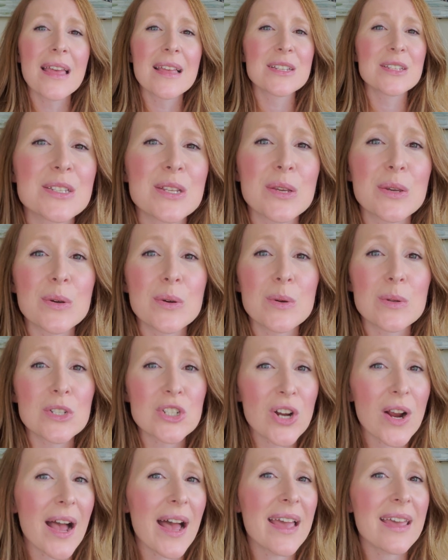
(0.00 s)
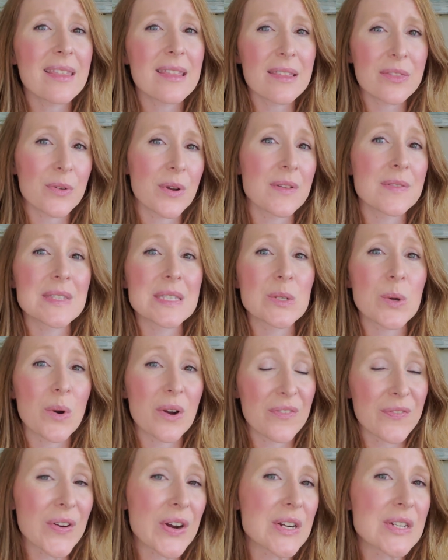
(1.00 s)
to try the thrift
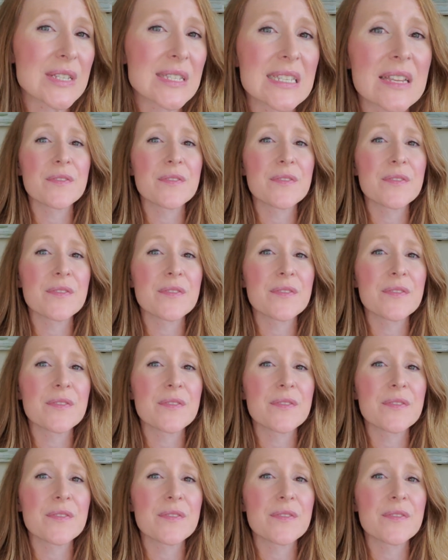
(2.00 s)
store first.